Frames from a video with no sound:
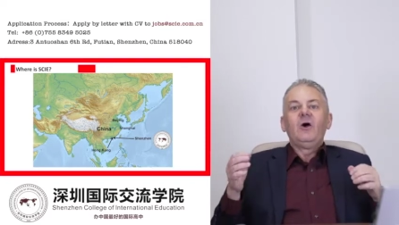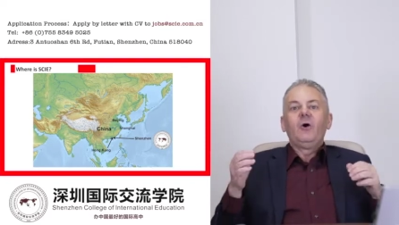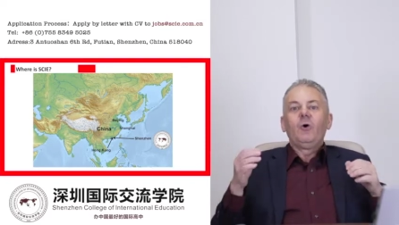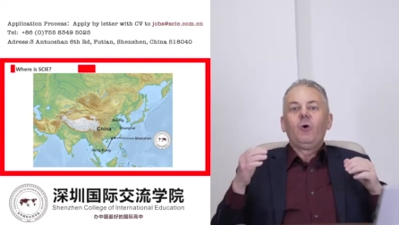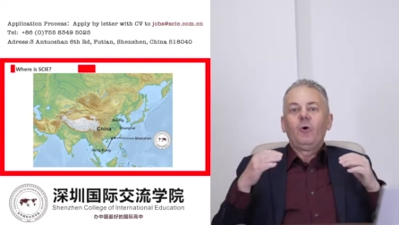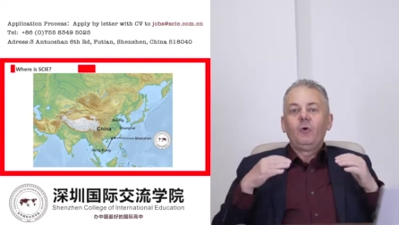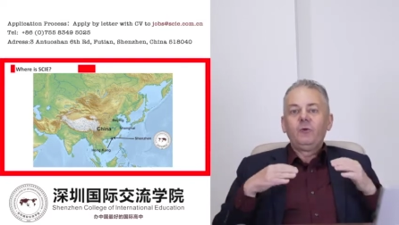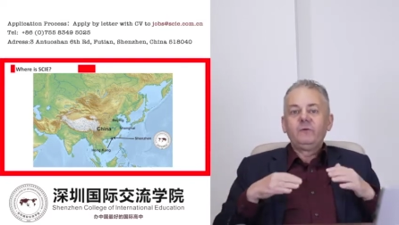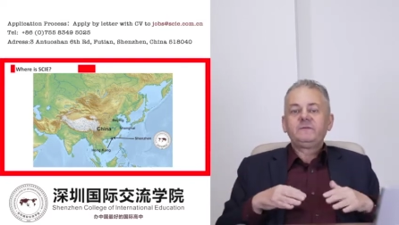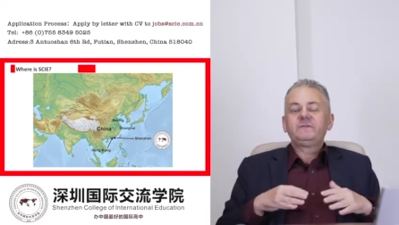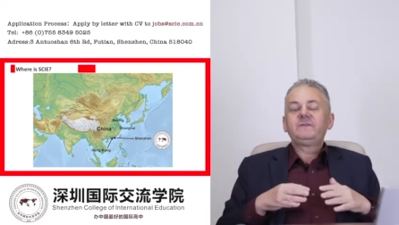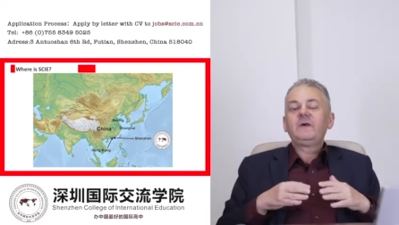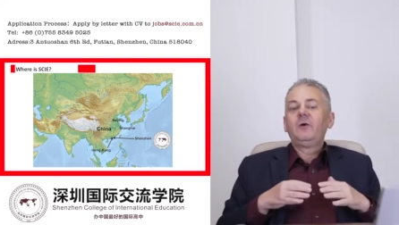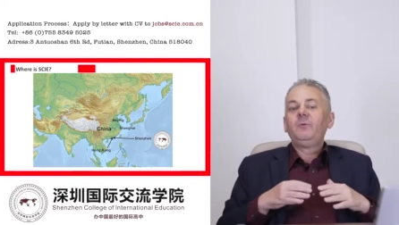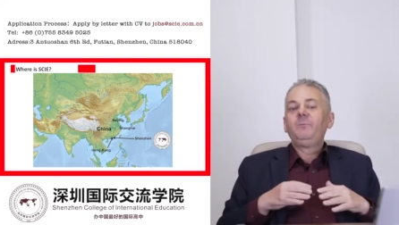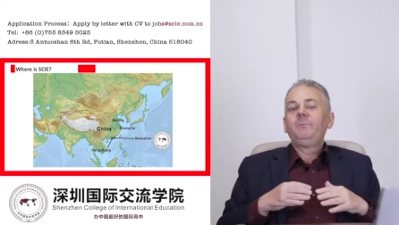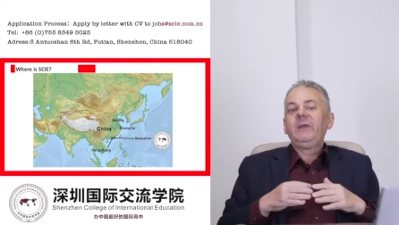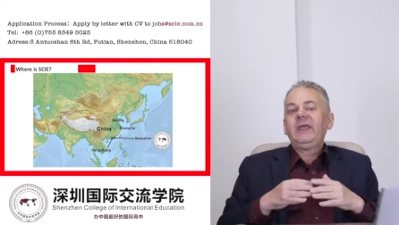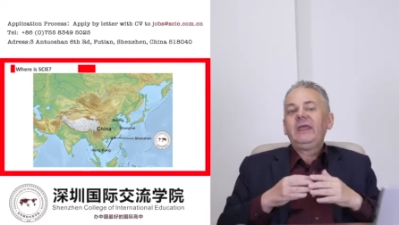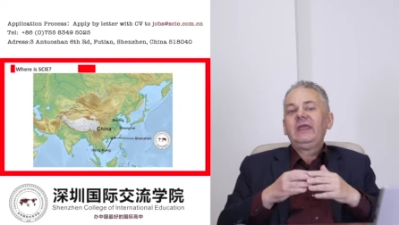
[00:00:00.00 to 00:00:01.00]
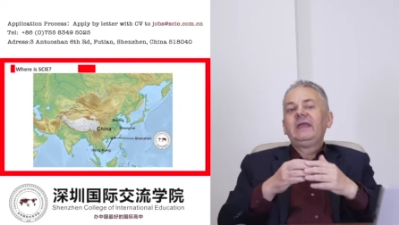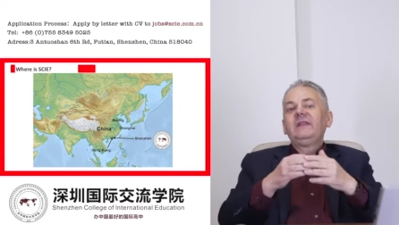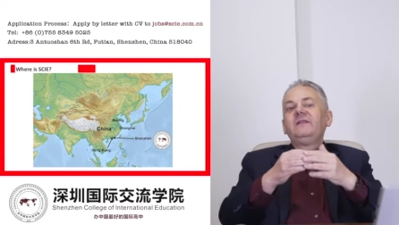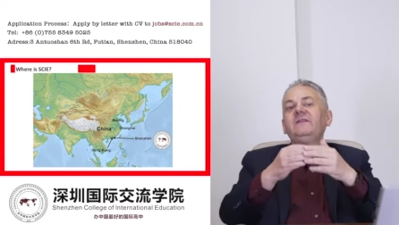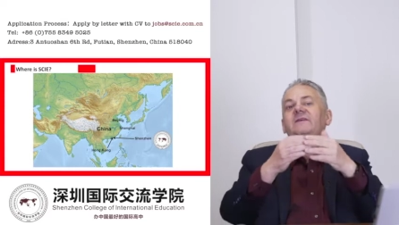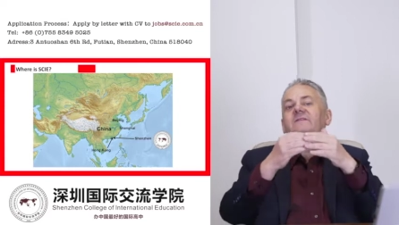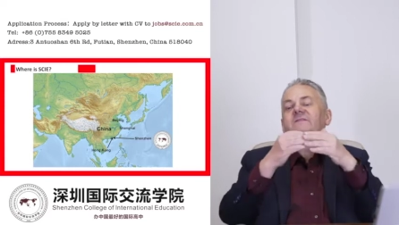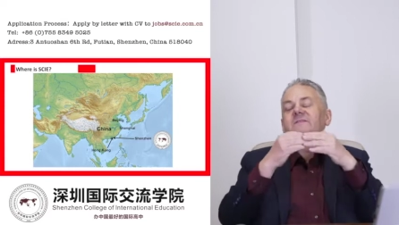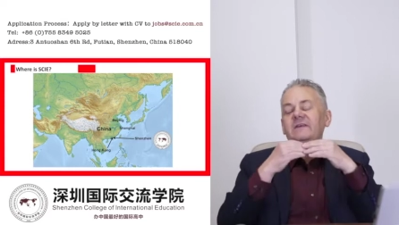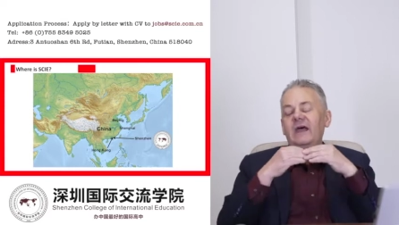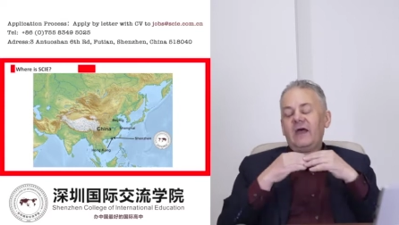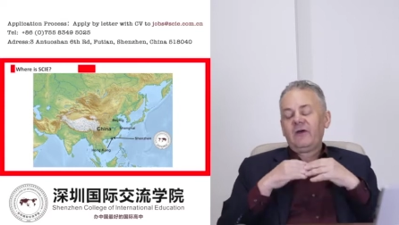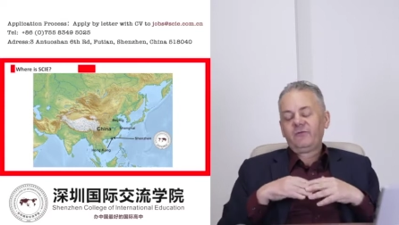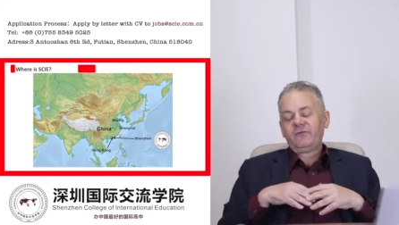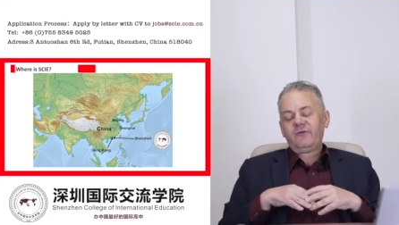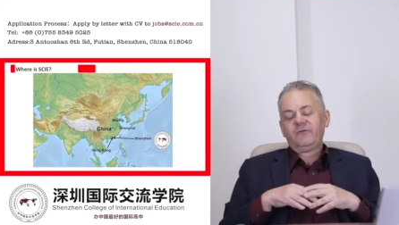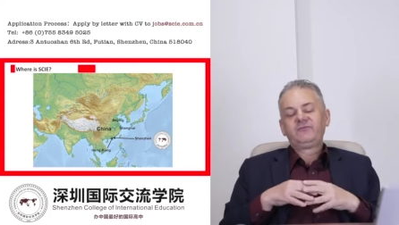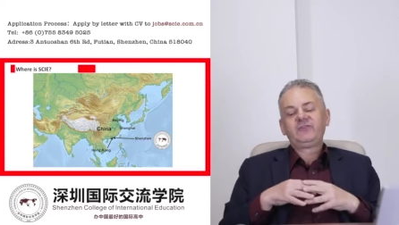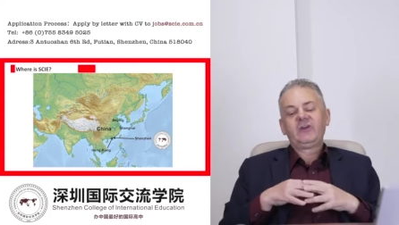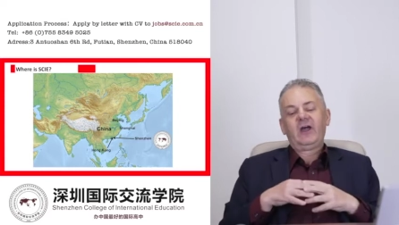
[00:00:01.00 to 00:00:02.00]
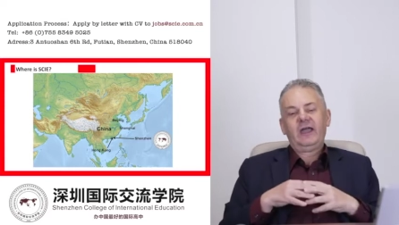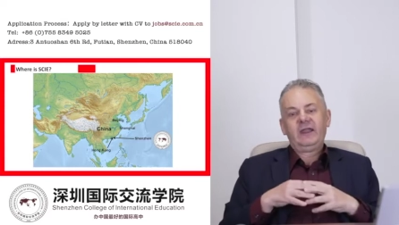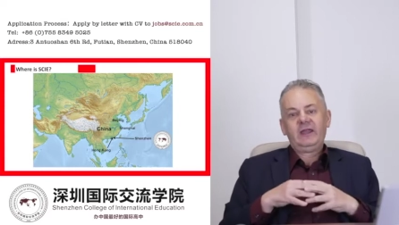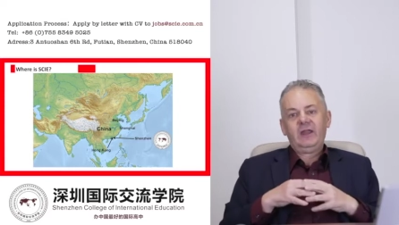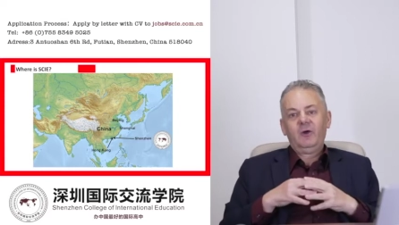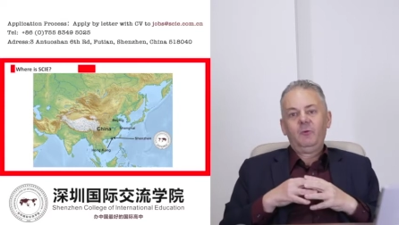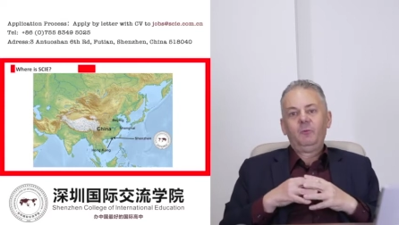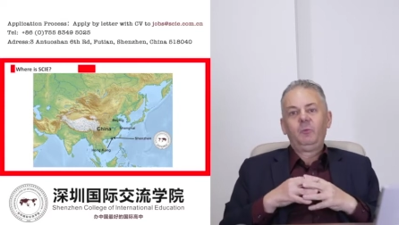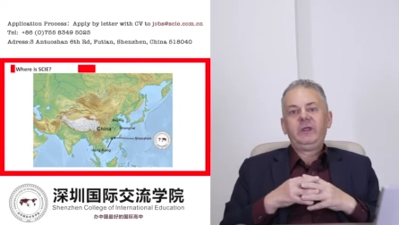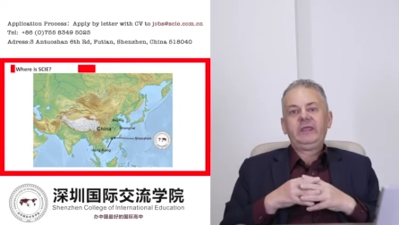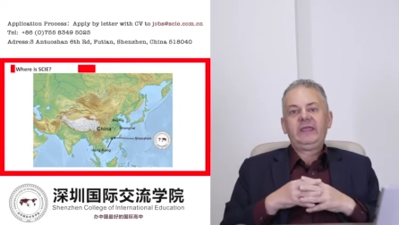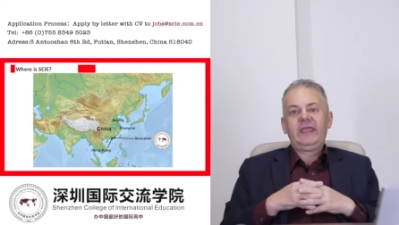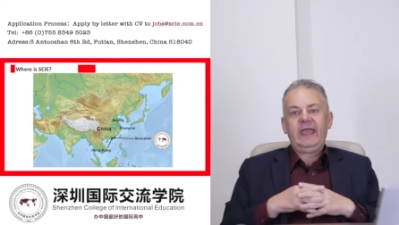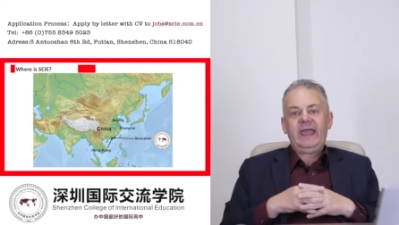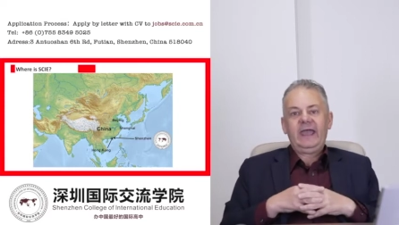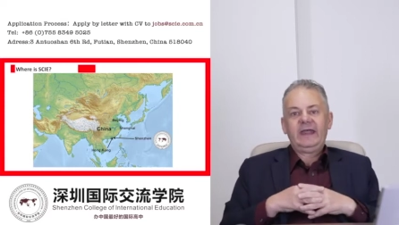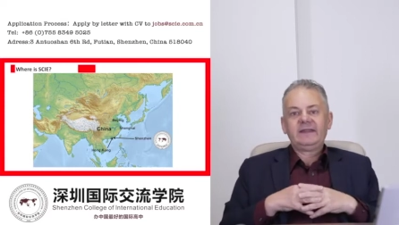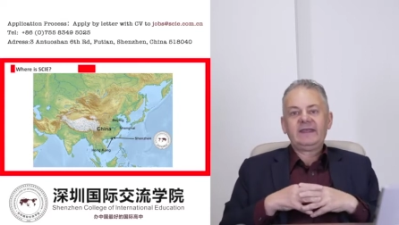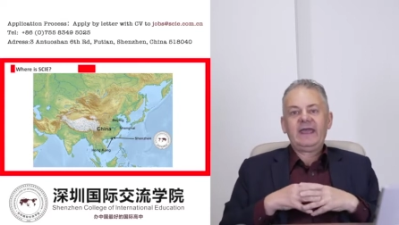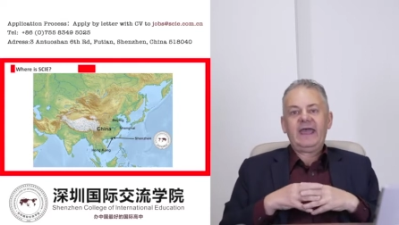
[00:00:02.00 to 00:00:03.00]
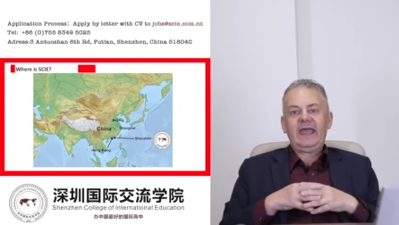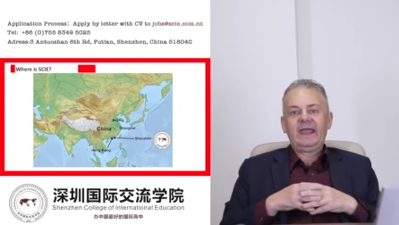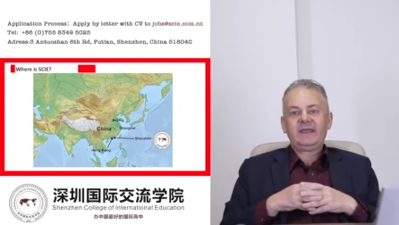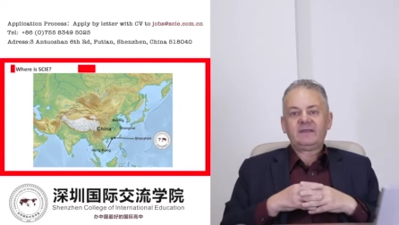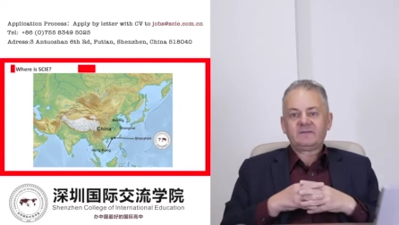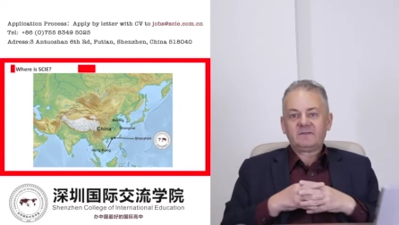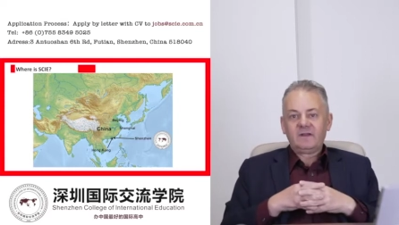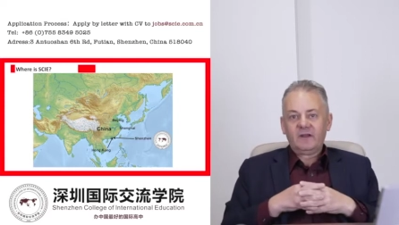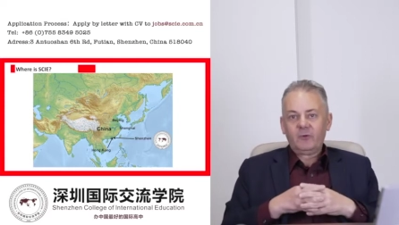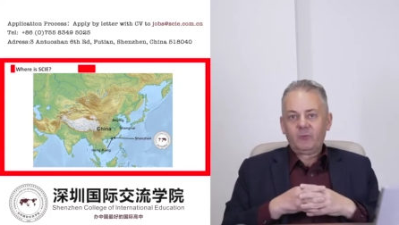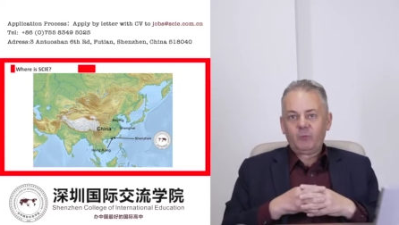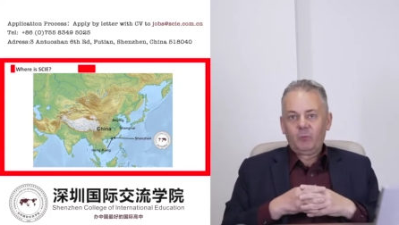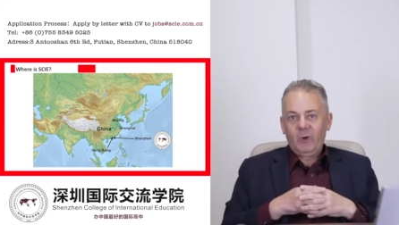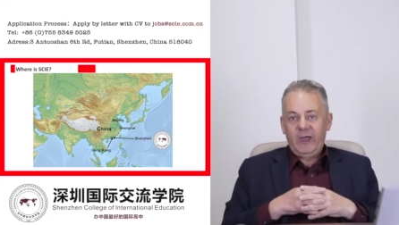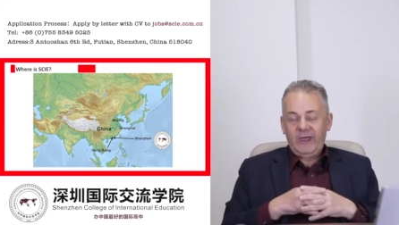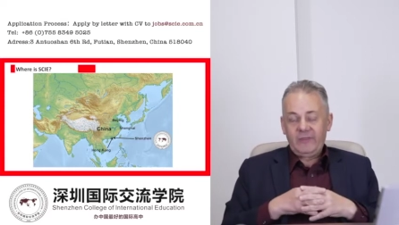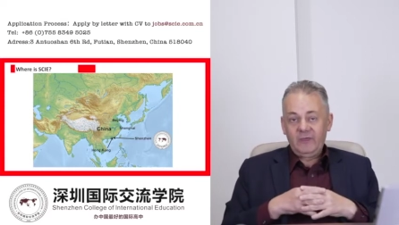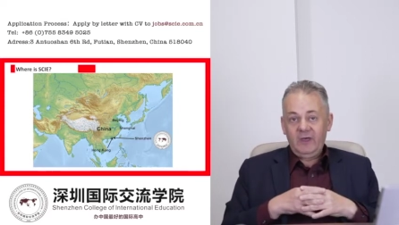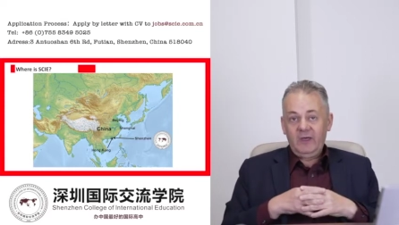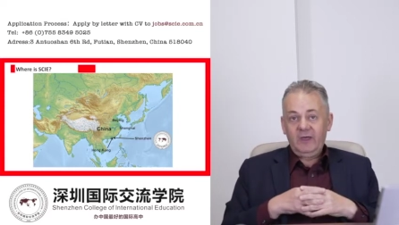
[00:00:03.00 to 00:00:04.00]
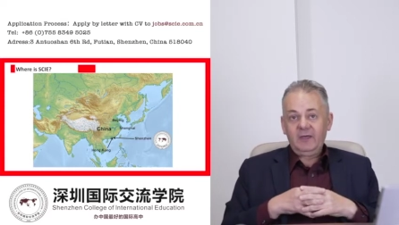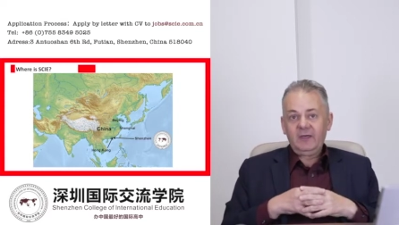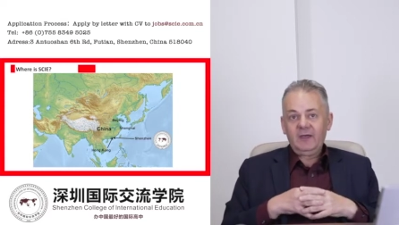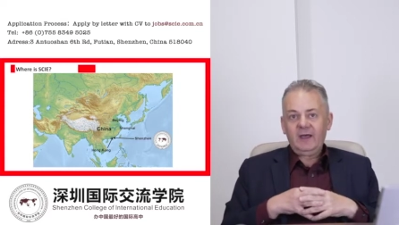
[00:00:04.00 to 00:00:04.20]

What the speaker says: Also, being in the south of China, we get excellent weather,